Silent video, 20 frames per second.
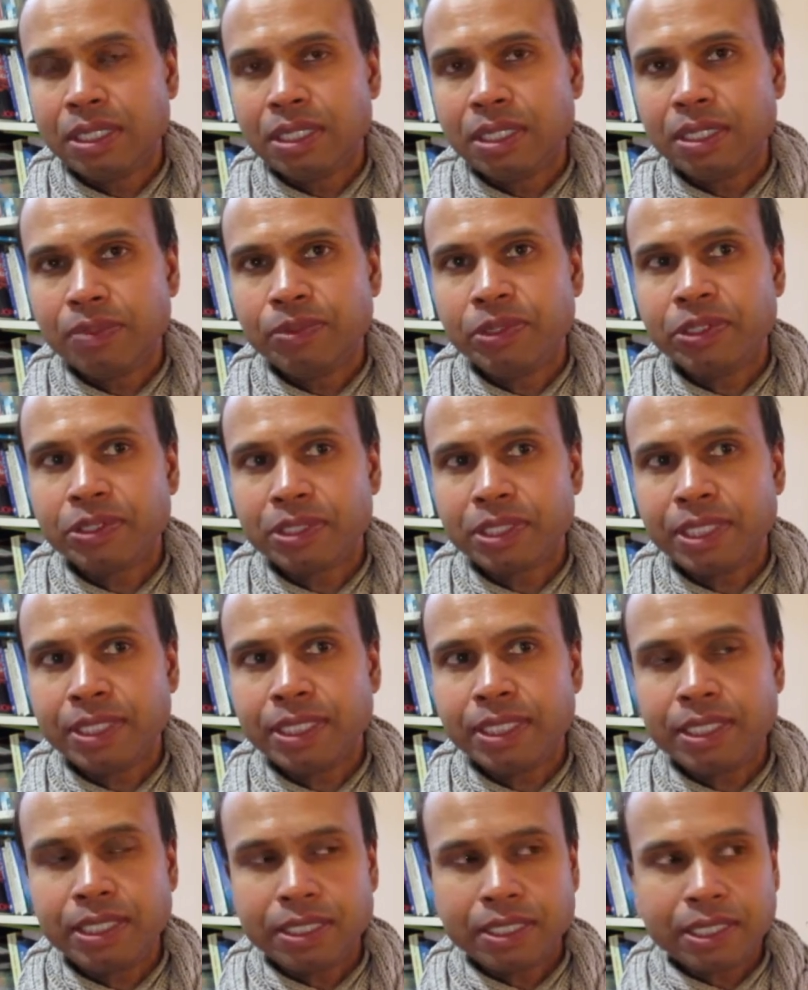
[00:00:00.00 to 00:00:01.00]
uh, because I
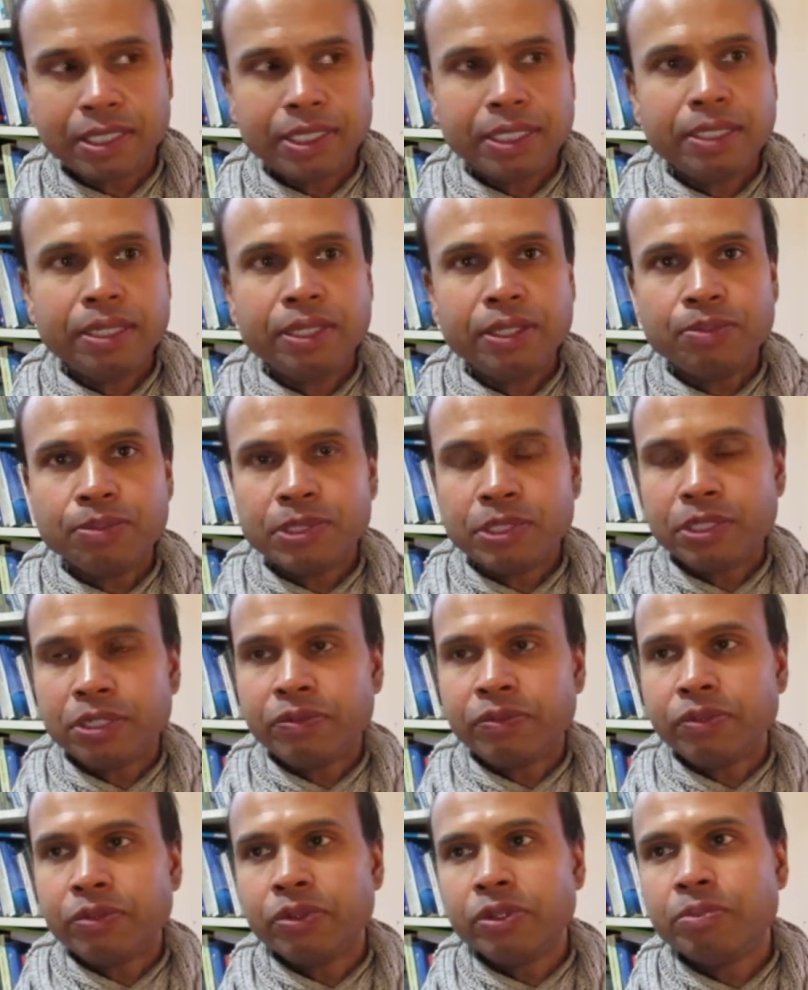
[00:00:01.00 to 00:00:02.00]
did, I did the
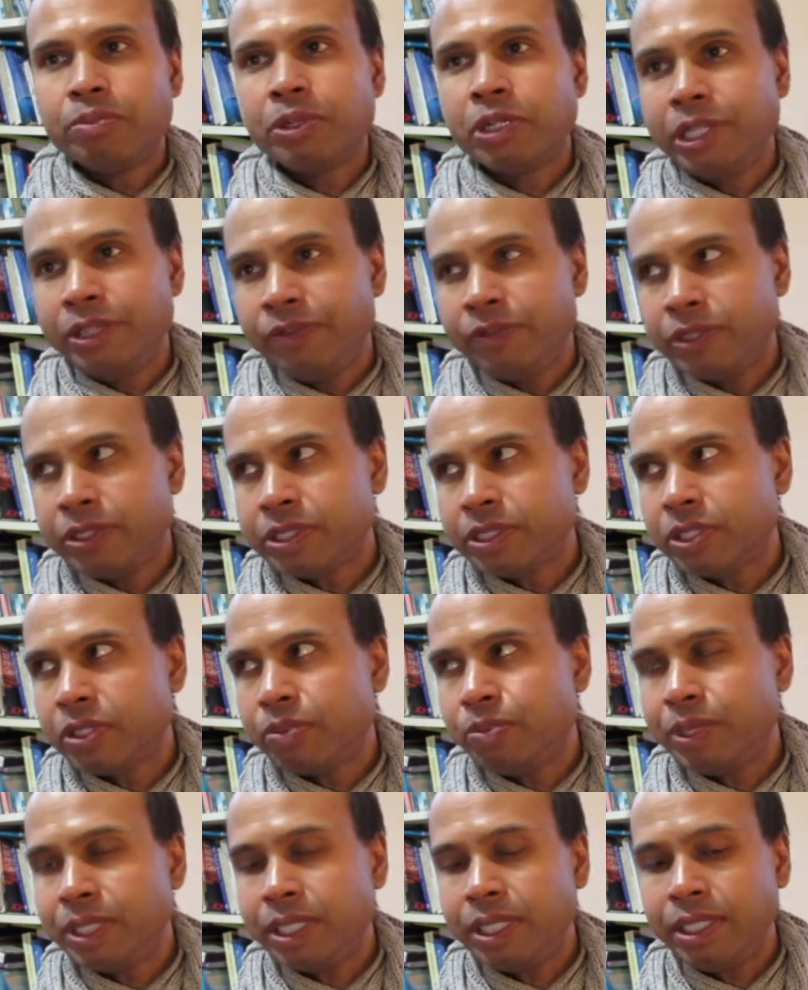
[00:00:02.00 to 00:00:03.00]
observer on the body for
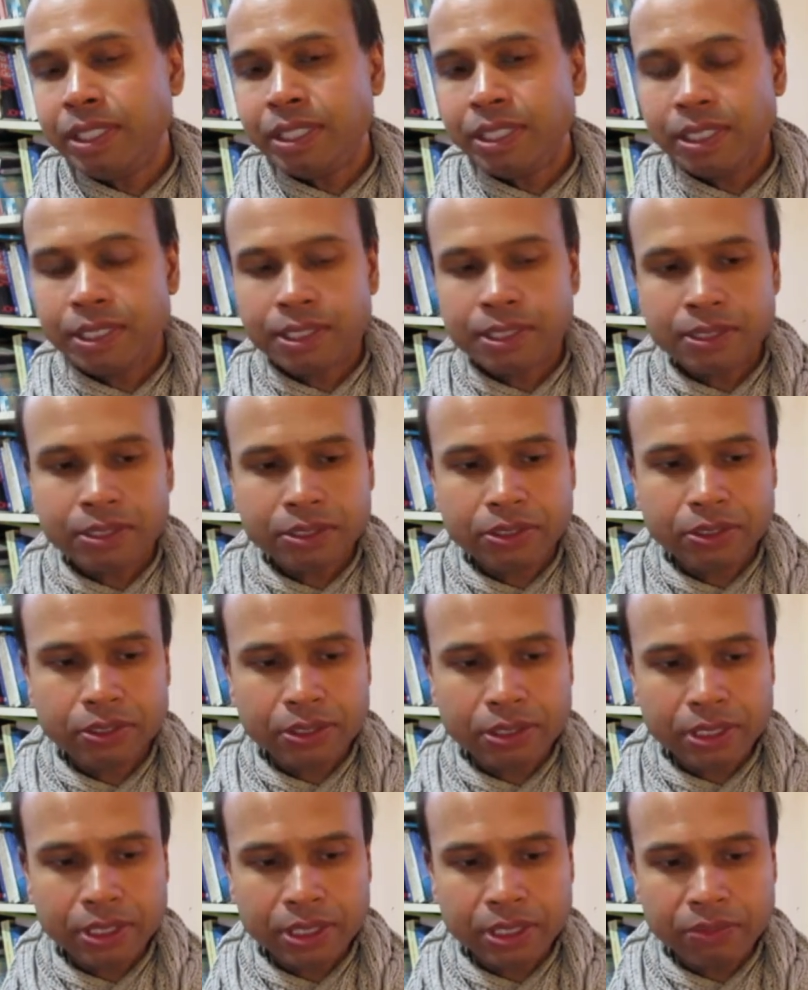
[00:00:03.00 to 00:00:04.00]
so many years
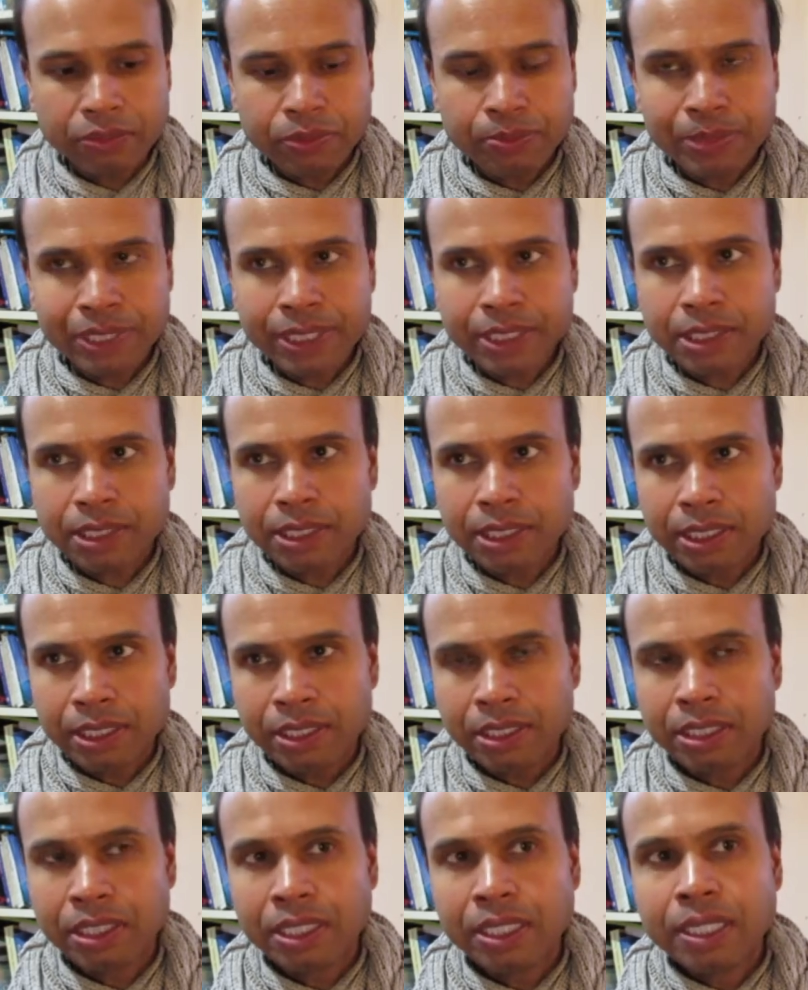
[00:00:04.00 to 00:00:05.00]
uh,
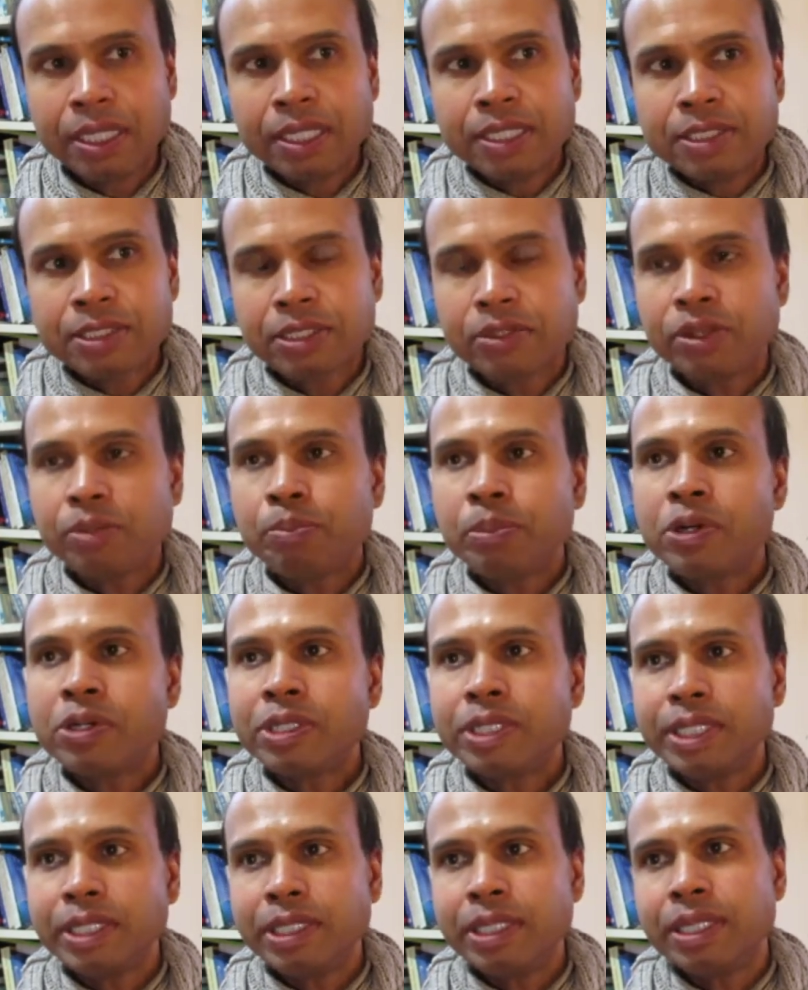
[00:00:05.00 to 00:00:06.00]
repeatedly. So the
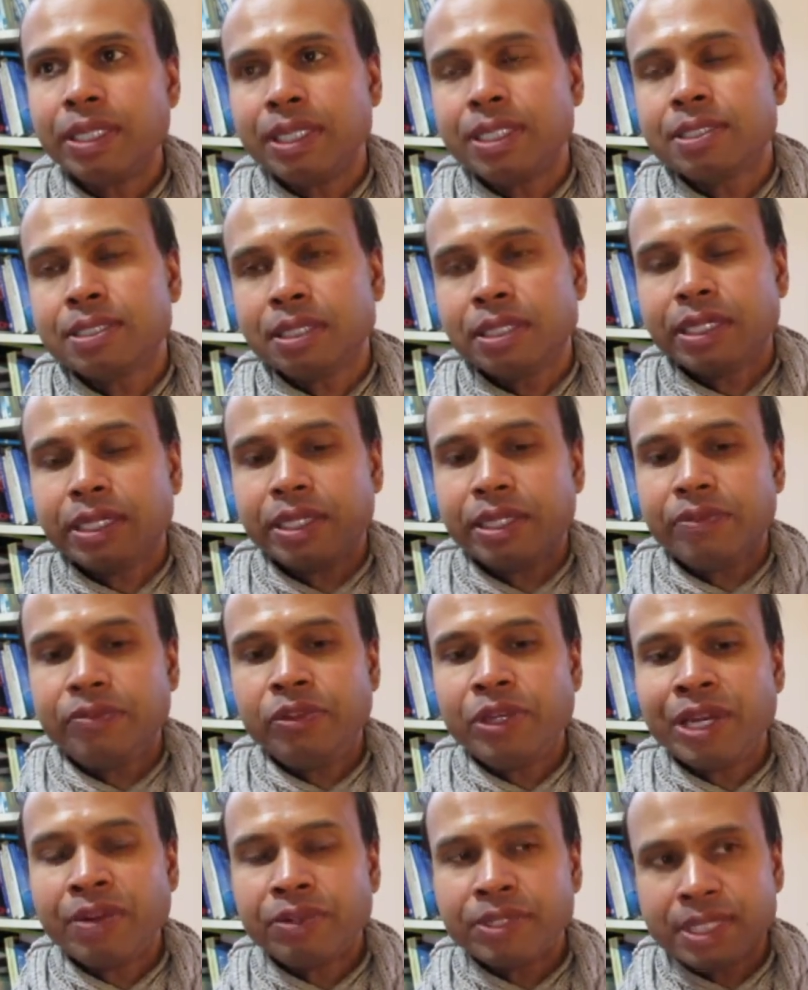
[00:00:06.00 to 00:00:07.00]
body is like, if
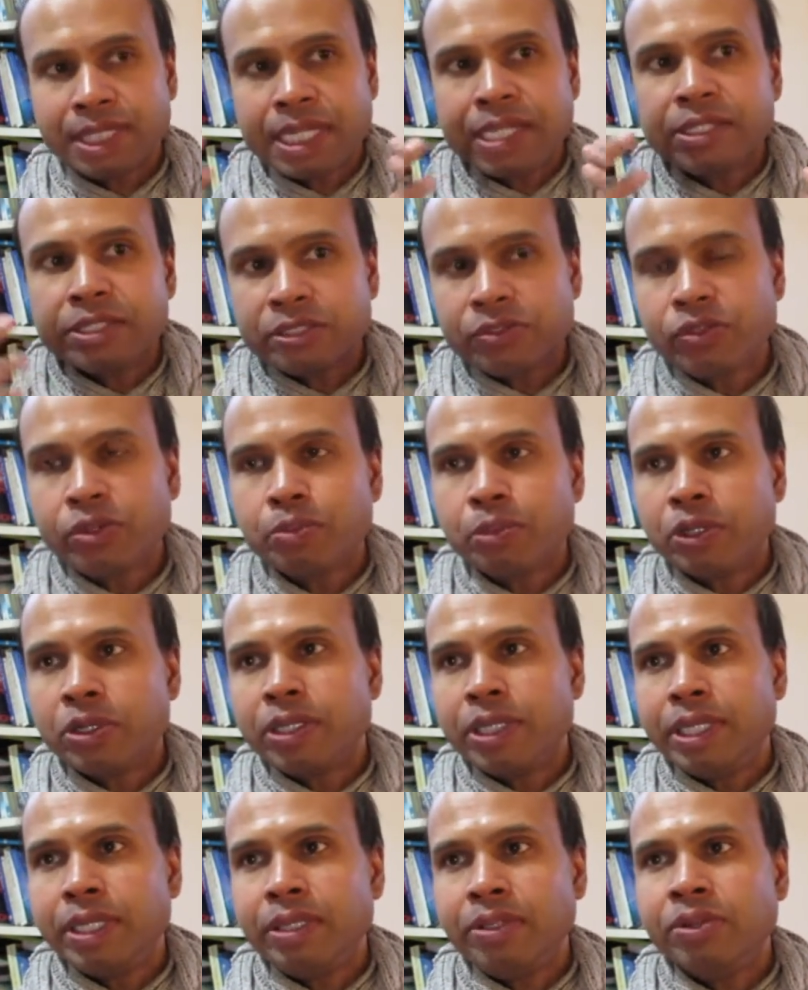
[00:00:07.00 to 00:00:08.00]
you have a sense of your
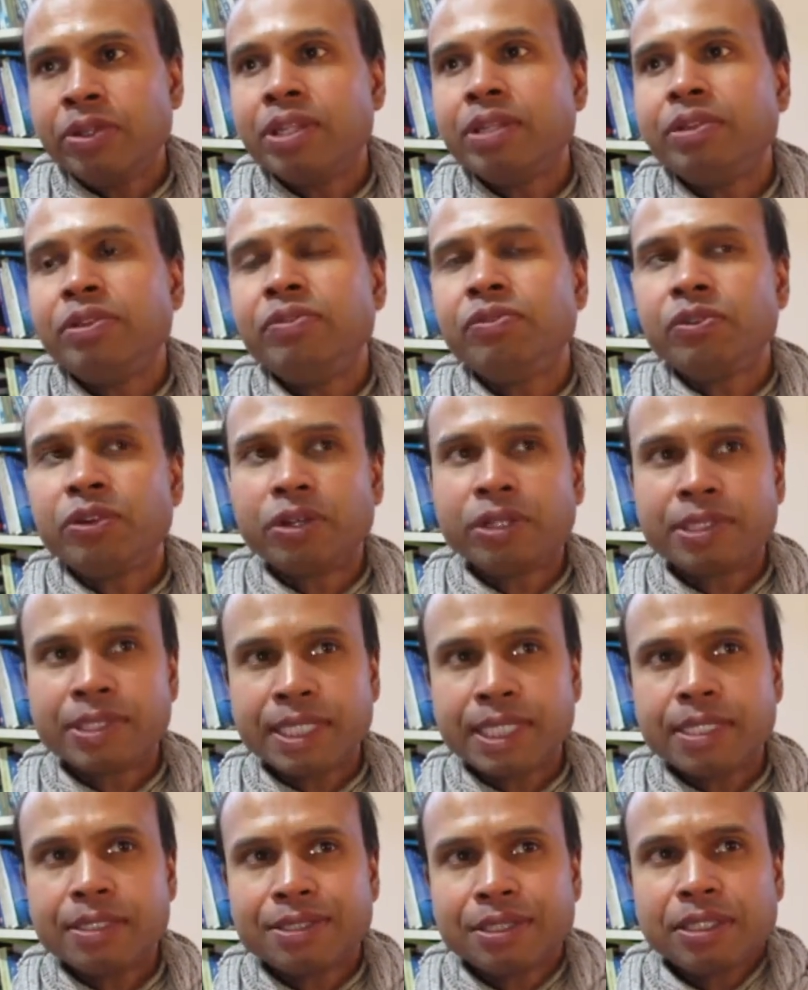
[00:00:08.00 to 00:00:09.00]
body, you can, you've got a
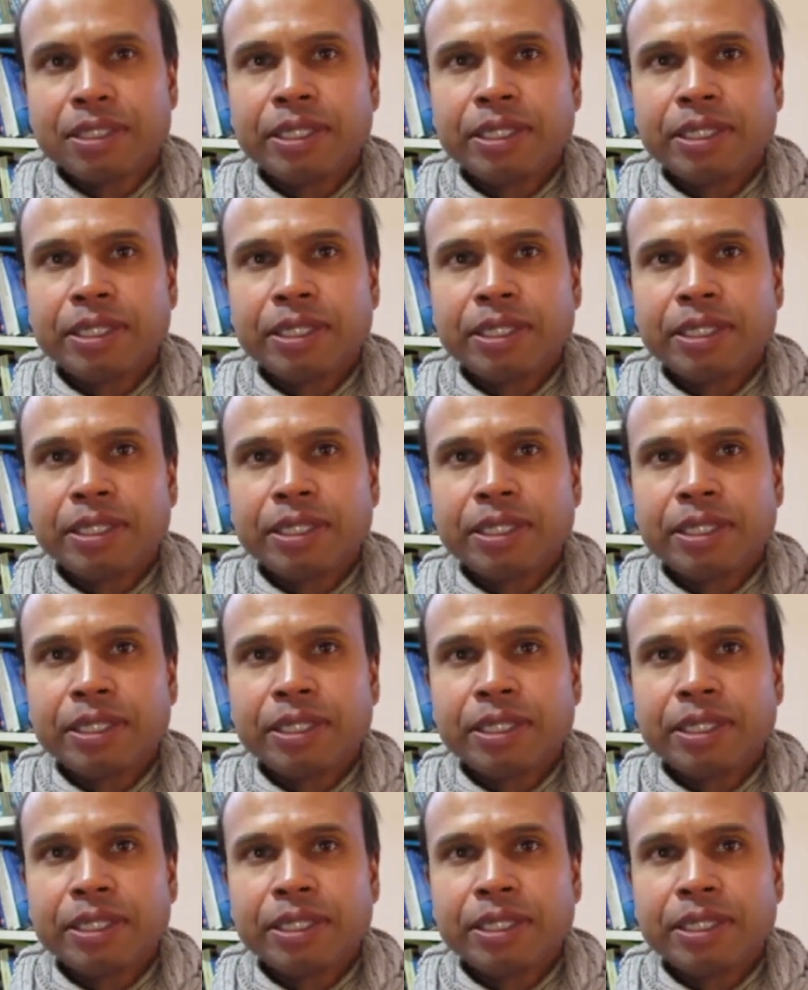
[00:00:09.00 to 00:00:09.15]
sense